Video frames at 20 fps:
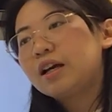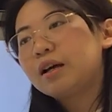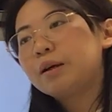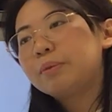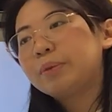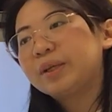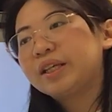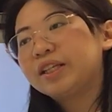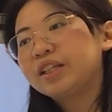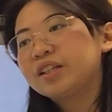
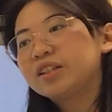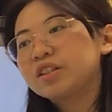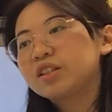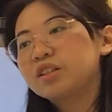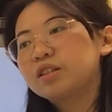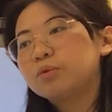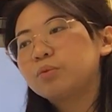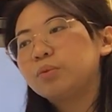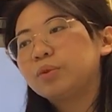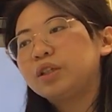because
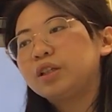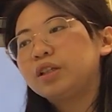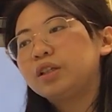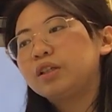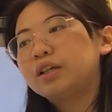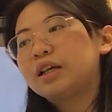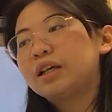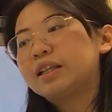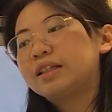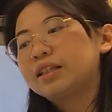
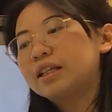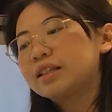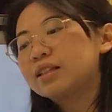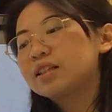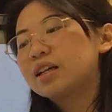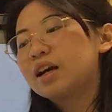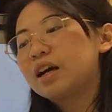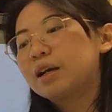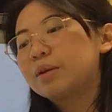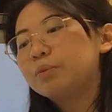at that
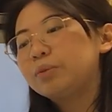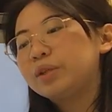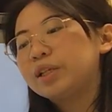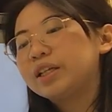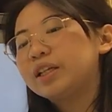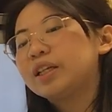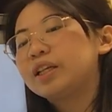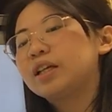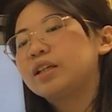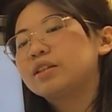time we
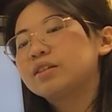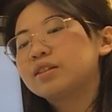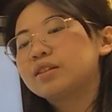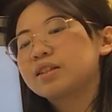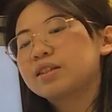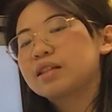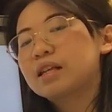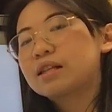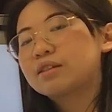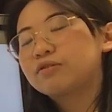can
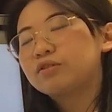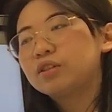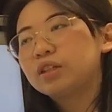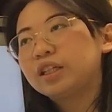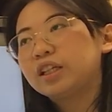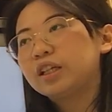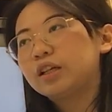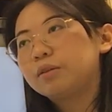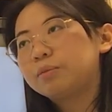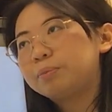successfully
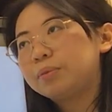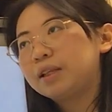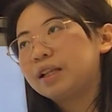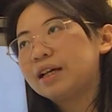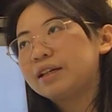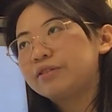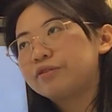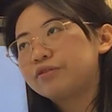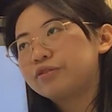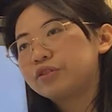apply
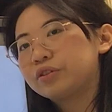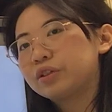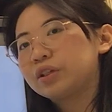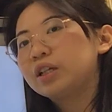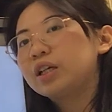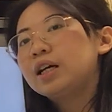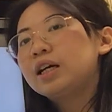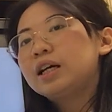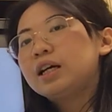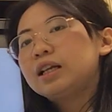for
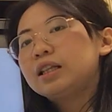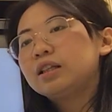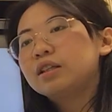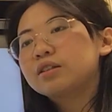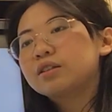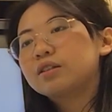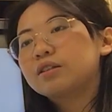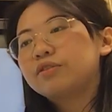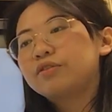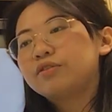lots
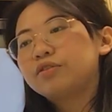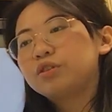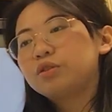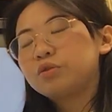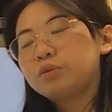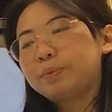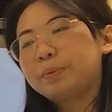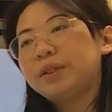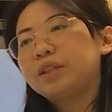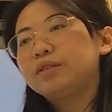of
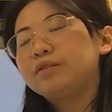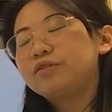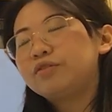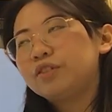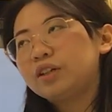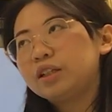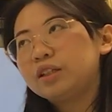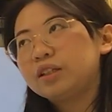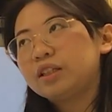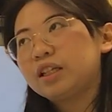European
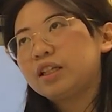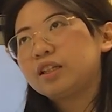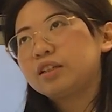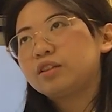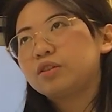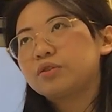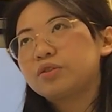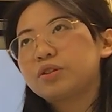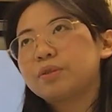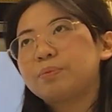funding
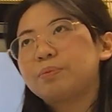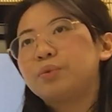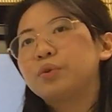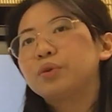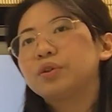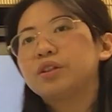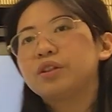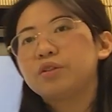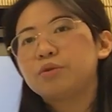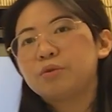to support
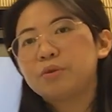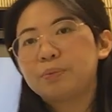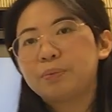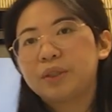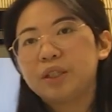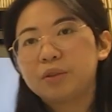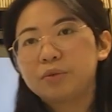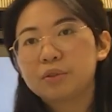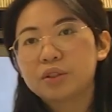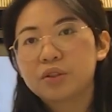the
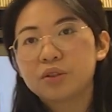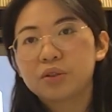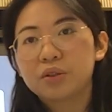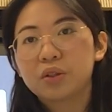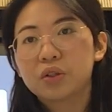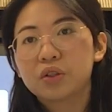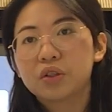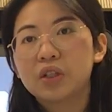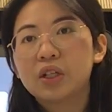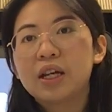European
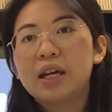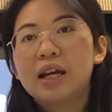research,